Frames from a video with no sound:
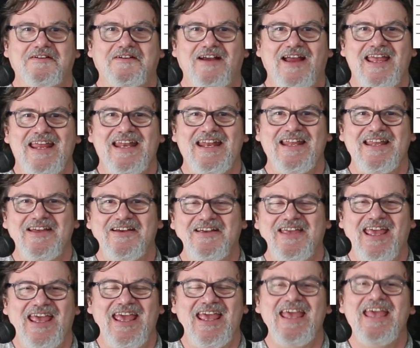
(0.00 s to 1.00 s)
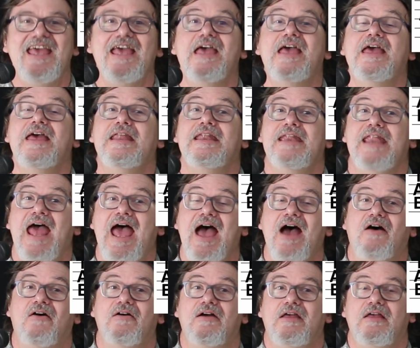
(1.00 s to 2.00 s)
Right? Okay.
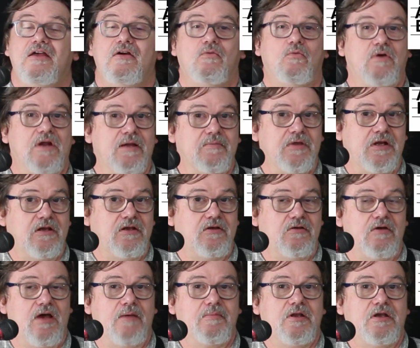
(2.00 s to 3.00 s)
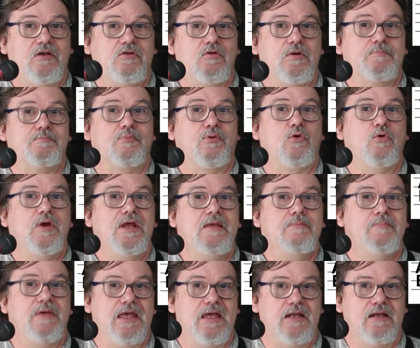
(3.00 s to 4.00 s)
Now, what I'm going to do a
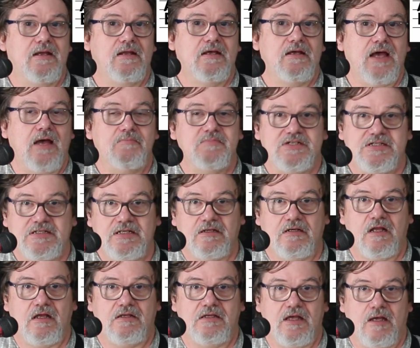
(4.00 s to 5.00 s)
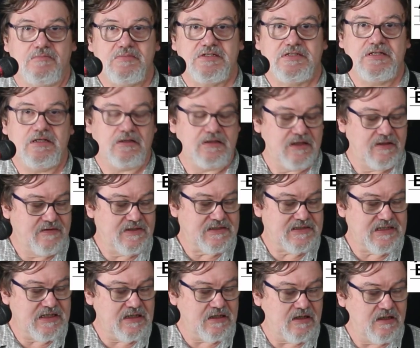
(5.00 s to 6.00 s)
pre-bend. I'm still in the
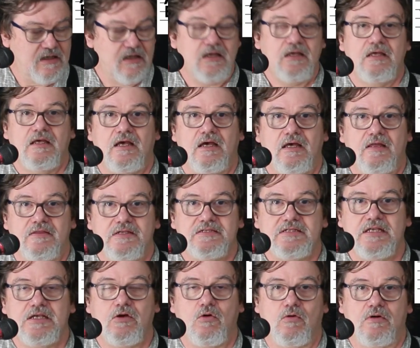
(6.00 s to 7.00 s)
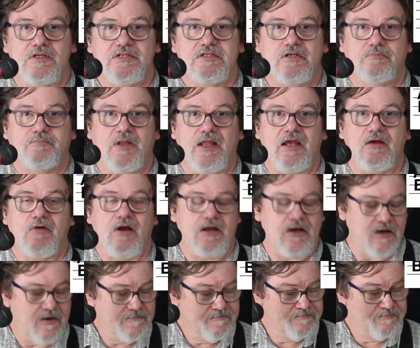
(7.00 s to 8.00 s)
C chord is still playing right
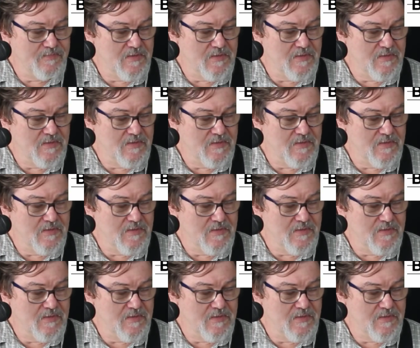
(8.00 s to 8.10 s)
here.